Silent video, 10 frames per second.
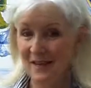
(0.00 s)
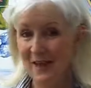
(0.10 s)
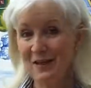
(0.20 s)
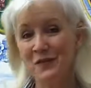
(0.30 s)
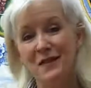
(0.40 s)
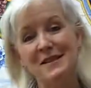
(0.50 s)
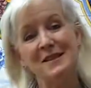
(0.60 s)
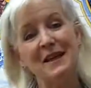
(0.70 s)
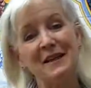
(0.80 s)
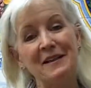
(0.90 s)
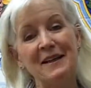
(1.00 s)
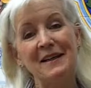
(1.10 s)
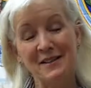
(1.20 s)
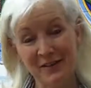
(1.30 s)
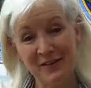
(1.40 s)
Thank you for listening.
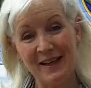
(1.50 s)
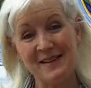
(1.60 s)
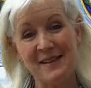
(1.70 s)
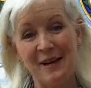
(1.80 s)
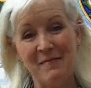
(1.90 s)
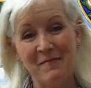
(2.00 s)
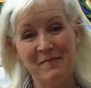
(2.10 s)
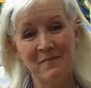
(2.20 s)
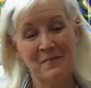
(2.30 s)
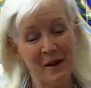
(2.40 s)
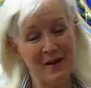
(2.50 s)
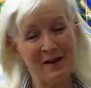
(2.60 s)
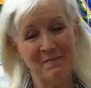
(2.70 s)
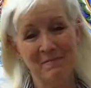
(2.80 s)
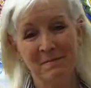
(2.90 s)
Until next time,
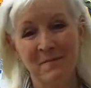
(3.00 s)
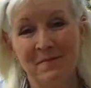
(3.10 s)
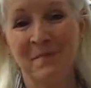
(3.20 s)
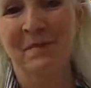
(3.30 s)
bye-bye.